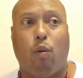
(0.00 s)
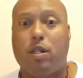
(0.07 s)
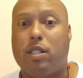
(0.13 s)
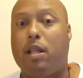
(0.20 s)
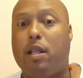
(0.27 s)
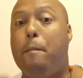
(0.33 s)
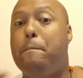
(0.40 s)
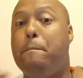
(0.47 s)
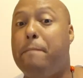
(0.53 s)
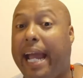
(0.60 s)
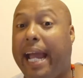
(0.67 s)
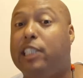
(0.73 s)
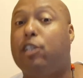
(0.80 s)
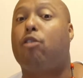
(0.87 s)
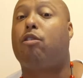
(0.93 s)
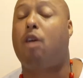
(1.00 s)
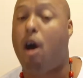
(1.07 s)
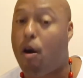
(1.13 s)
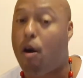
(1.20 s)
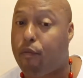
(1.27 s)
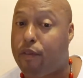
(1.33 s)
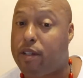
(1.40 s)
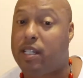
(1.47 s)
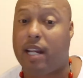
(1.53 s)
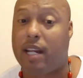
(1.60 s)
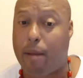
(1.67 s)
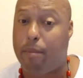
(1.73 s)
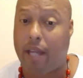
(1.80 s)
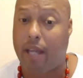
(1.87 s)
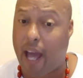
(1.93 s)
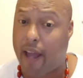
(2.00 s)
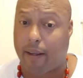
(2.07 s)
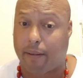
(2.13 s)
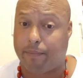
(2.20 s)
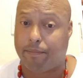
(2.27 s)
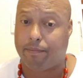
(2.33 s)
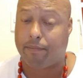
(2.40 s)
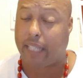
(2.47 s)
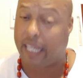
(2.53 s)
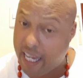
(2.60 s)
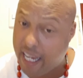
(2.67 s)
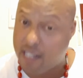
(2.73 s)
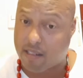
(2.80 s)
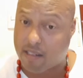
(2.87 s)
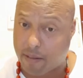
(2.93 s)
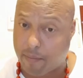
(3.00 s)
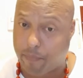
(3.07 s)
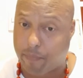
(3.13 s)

was the major conference in the NBA, the East.